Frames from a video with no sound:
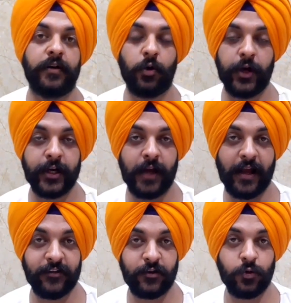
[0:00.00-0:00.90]
going
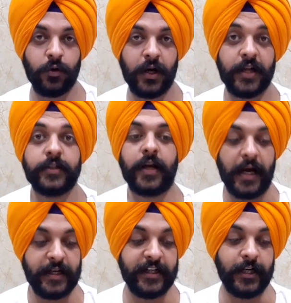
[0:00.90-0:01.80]
next to another
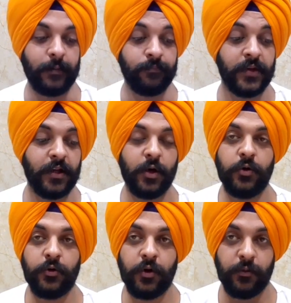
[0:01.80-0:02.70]
idea.
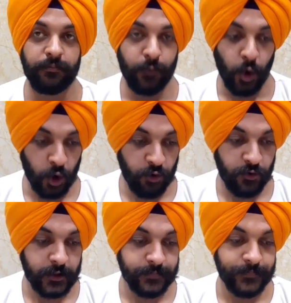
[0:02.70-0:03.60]

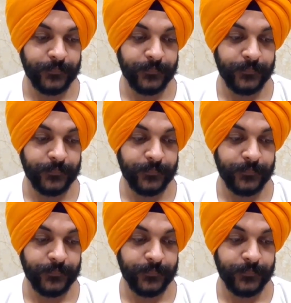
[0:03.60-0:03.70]
Moreover,